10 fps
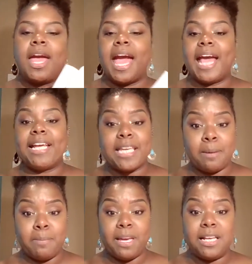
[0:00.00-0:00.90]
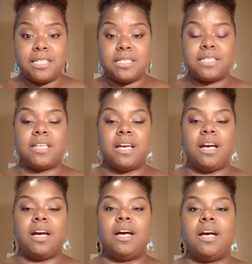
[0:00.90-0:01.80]
Adeyemi's
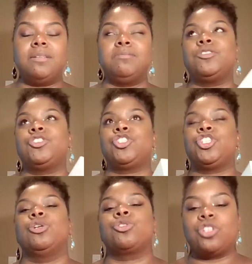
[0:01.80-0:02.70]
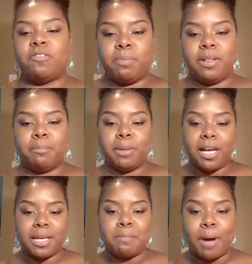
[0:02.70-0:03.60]
Children of
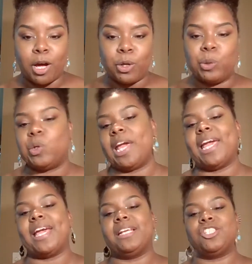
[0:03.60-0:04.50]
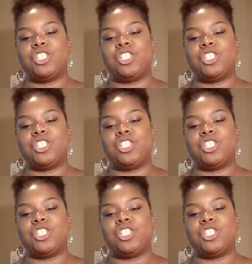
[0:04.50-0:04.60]
Blood and Bone and